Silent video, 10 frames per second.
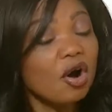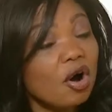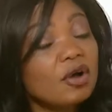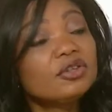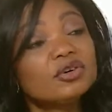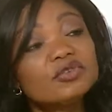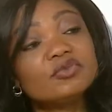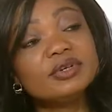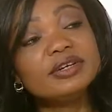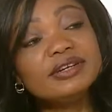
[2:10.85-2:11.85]
all those
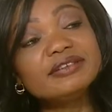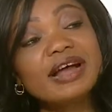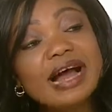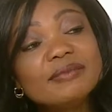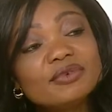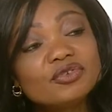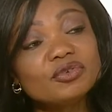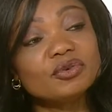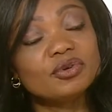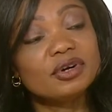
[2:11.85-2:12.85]
will need time to